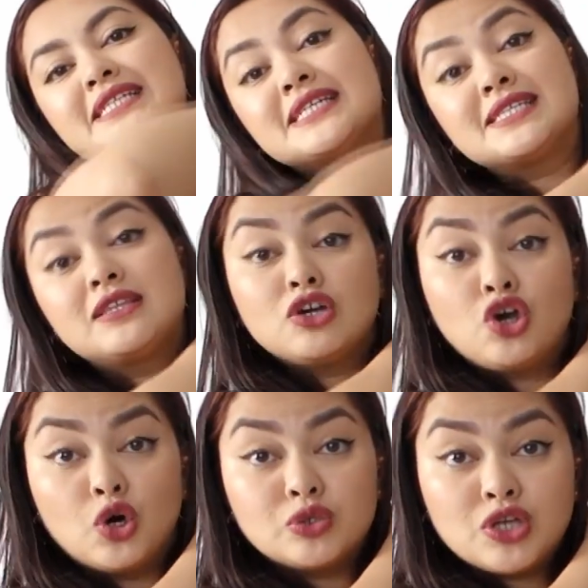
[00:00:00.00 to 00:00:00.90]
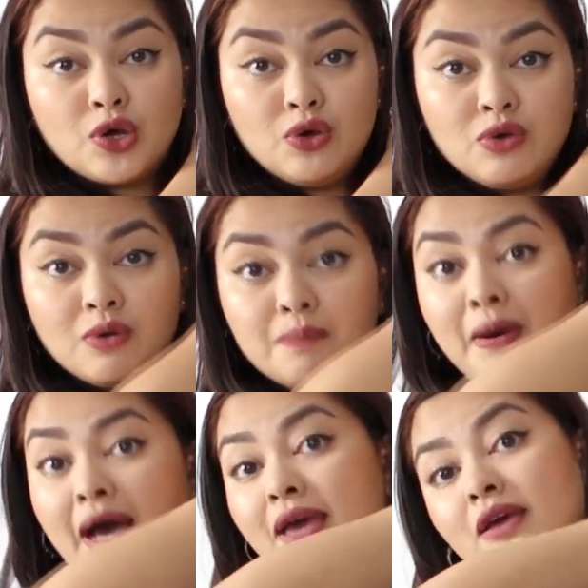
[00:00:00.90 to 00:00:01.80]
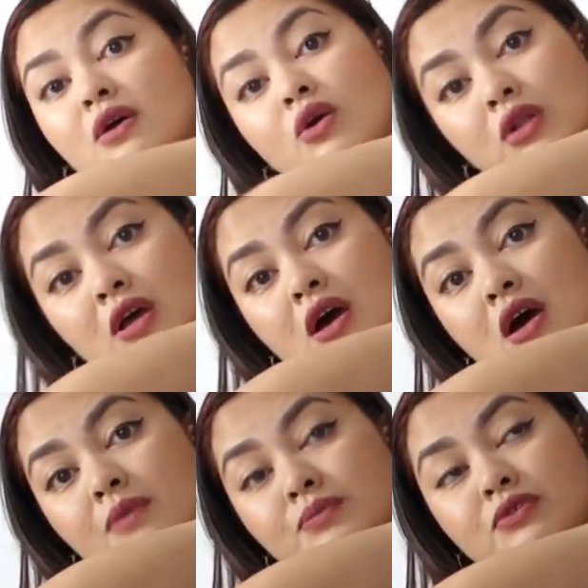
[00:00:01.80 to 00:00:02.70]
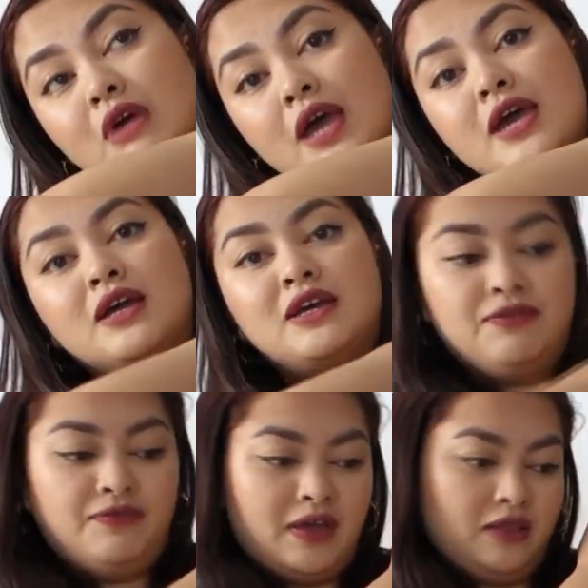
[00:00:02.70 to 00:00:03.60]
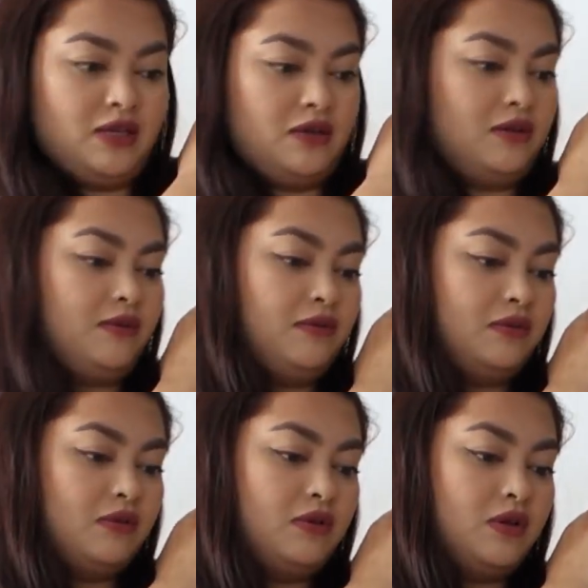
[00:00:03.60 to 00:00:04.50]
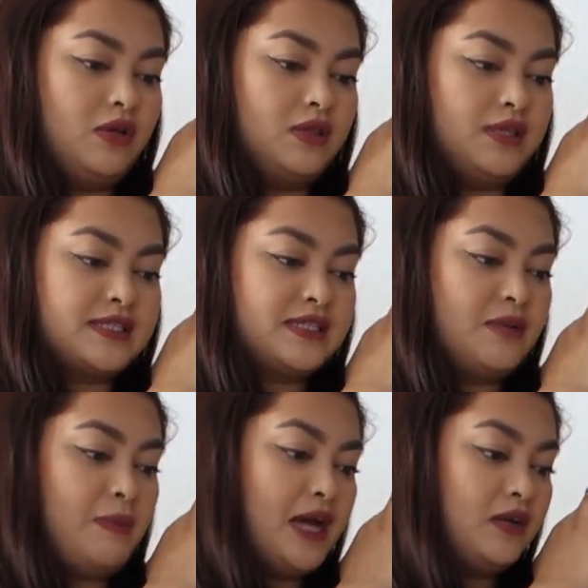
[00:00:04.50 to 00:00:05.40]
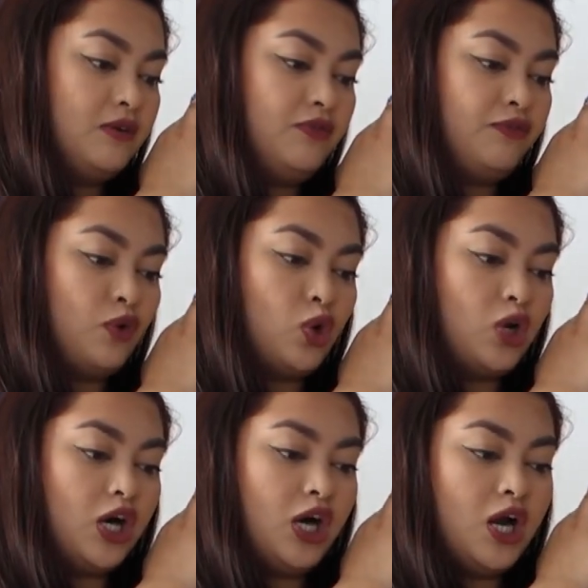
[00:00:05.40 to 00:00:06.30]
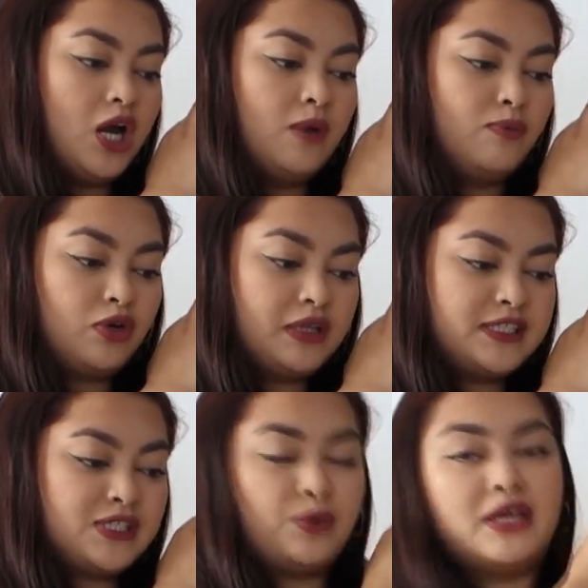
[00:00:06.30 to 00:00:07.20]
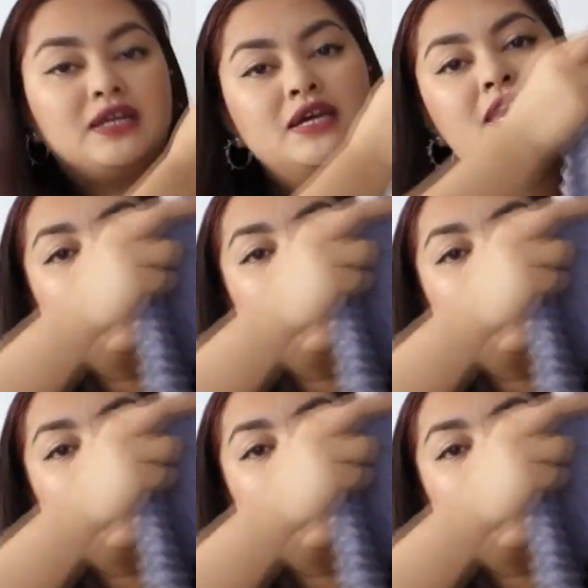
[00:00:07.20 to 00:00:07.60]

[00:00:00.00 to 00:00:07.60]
is the Koto by Olga Buraya-Kefelian. This is a pattern for Brooklyn Tweed.